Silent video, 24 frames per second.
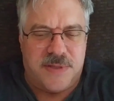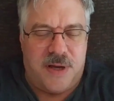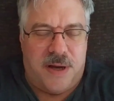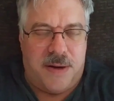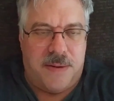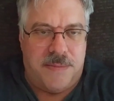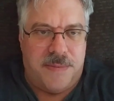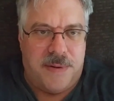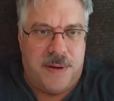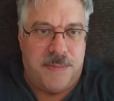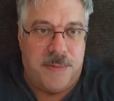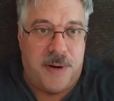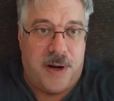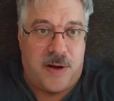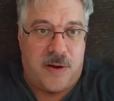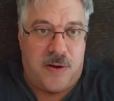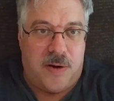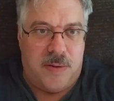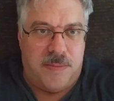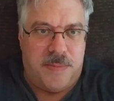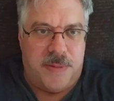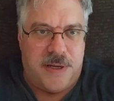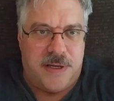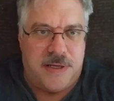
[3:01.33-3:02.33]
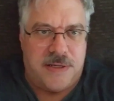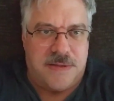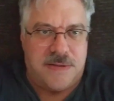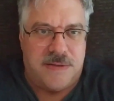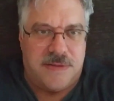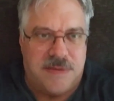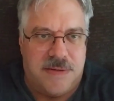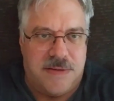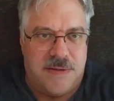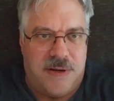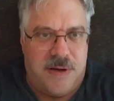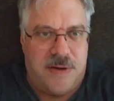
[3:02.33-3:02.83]
I'm not going to be as
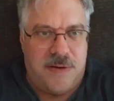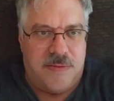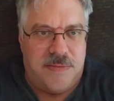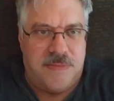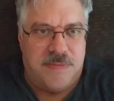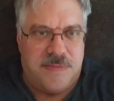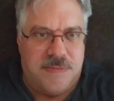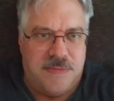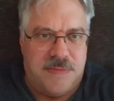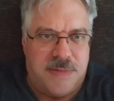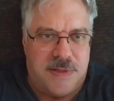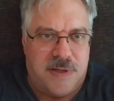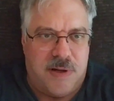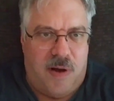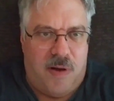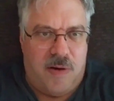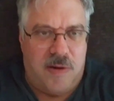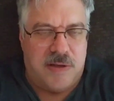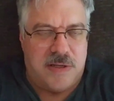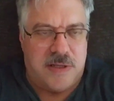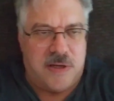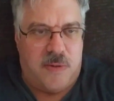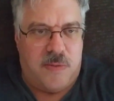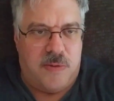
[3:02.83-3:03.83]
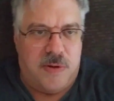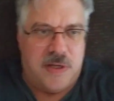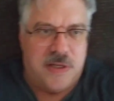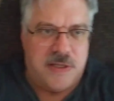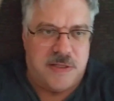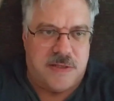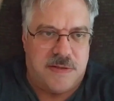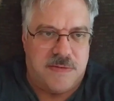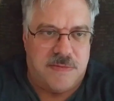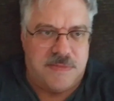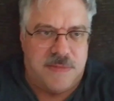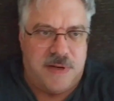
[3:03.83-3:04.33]
tall as I
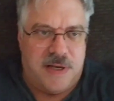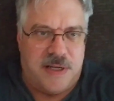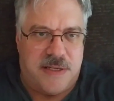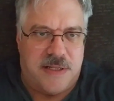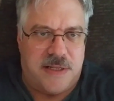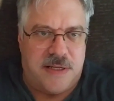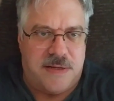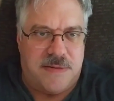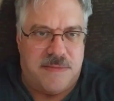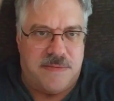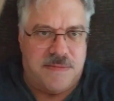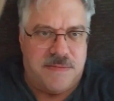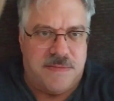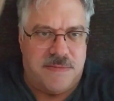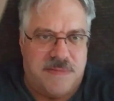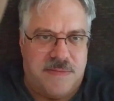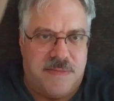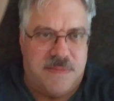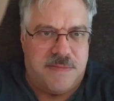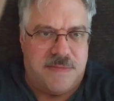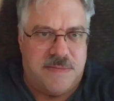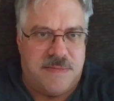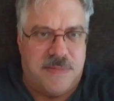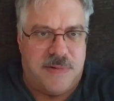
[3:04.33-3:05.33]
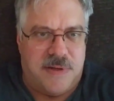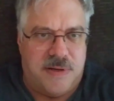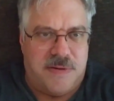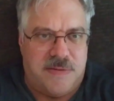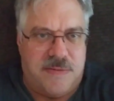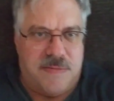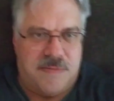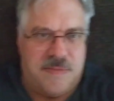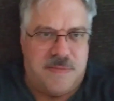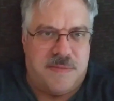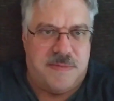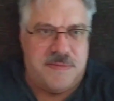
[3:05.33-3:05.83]
was as when
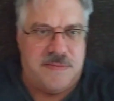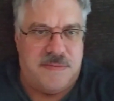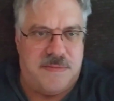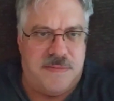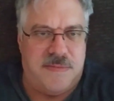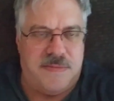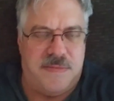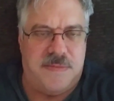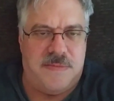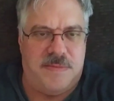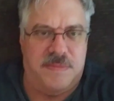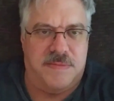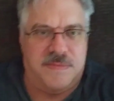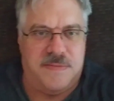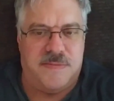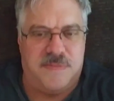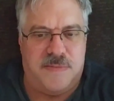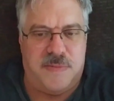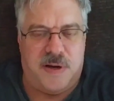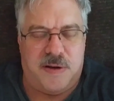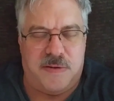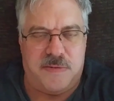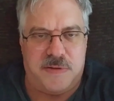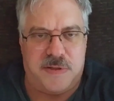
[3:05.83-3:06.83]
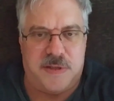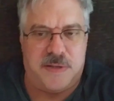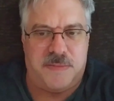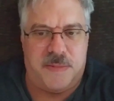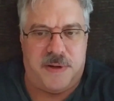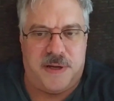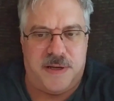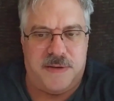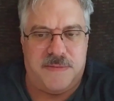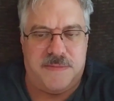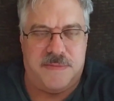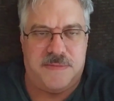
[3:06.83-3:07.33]
I was in
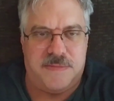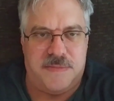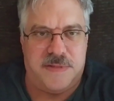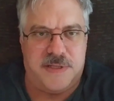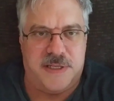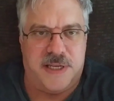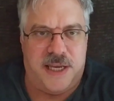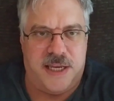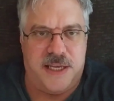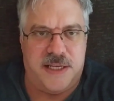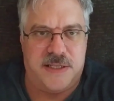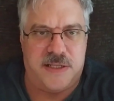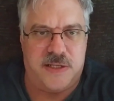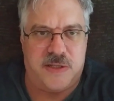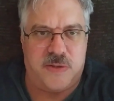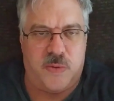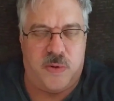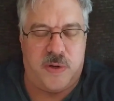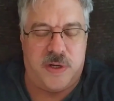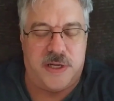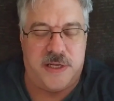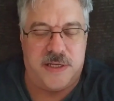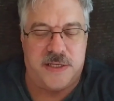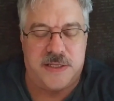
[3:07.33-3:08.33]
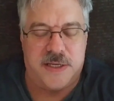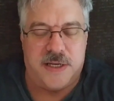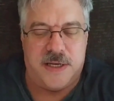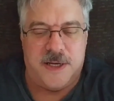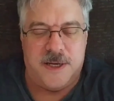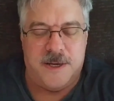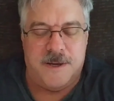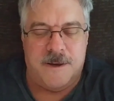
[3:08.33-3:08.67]
my teens and 20s.